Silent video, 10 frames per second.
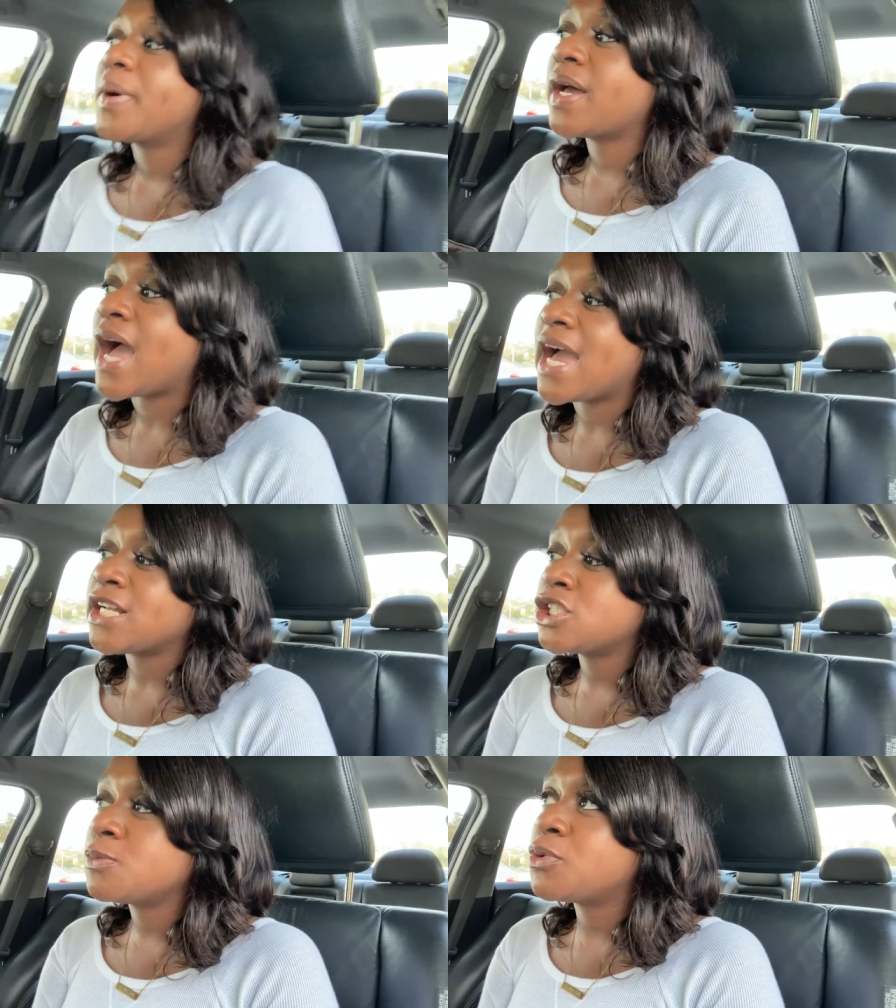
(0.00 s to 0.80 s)
But
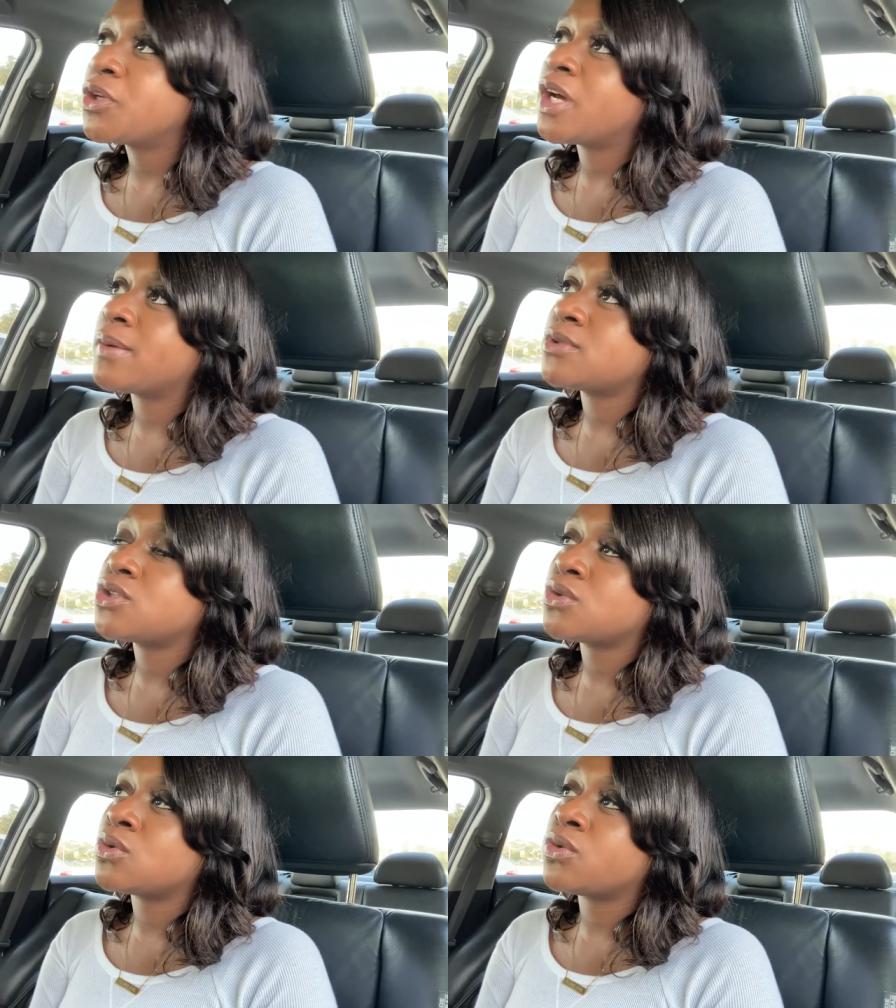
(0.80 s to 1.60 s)
I just pulled up
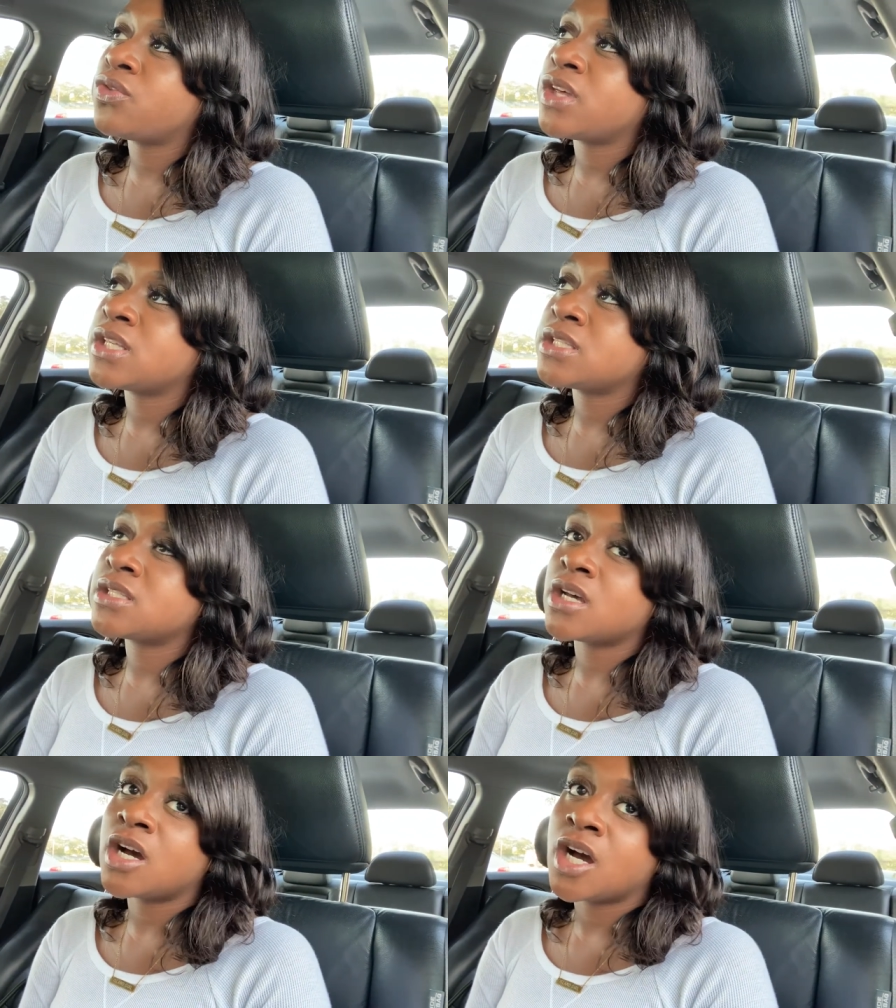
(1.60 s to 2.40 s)
to
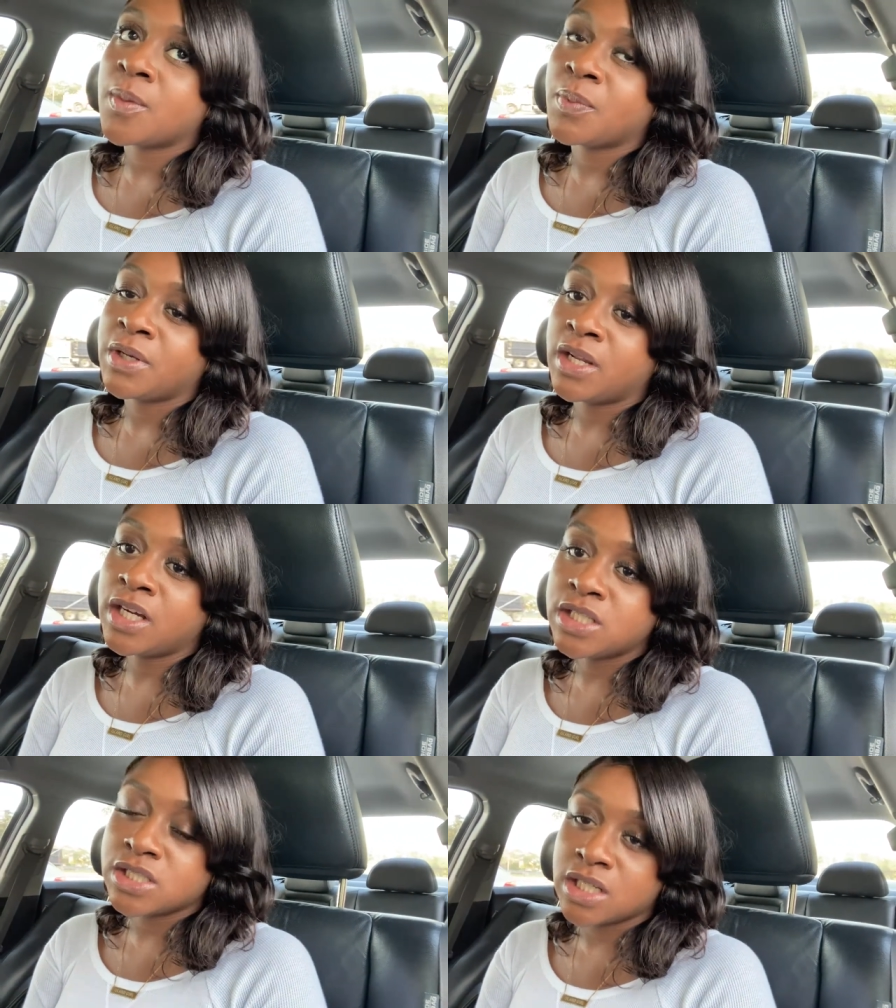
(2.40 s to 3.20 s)
this um,
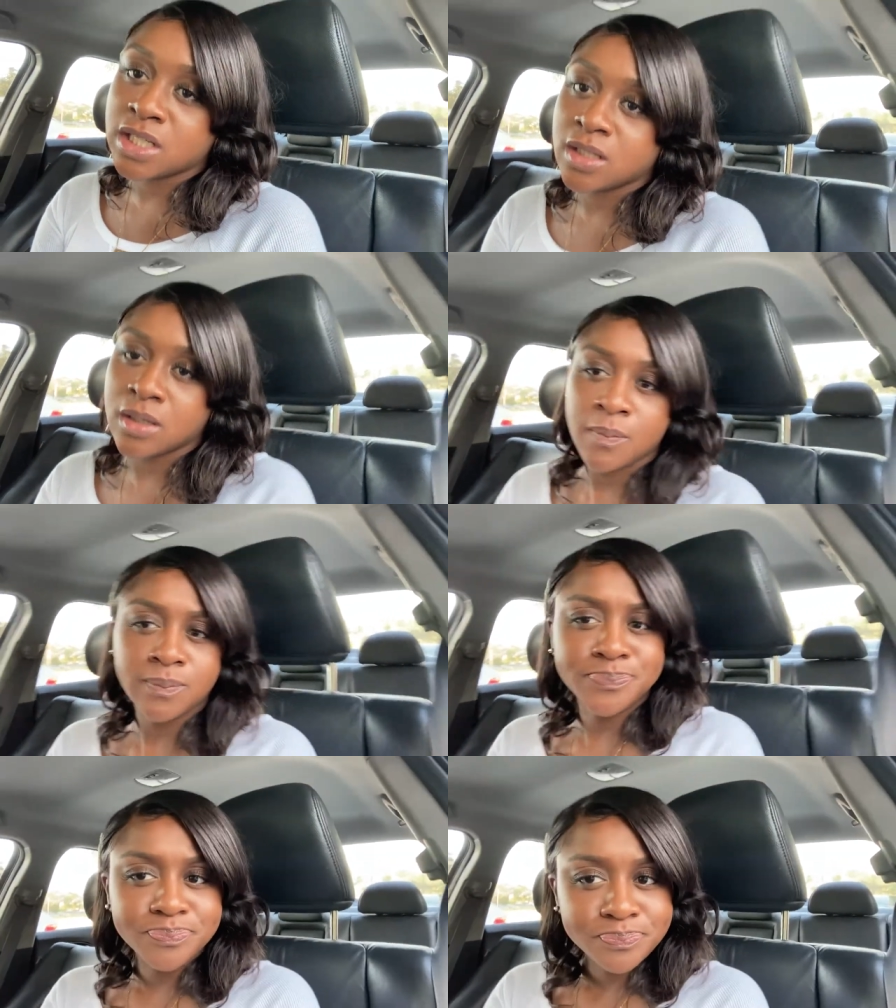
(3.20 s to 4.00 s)
production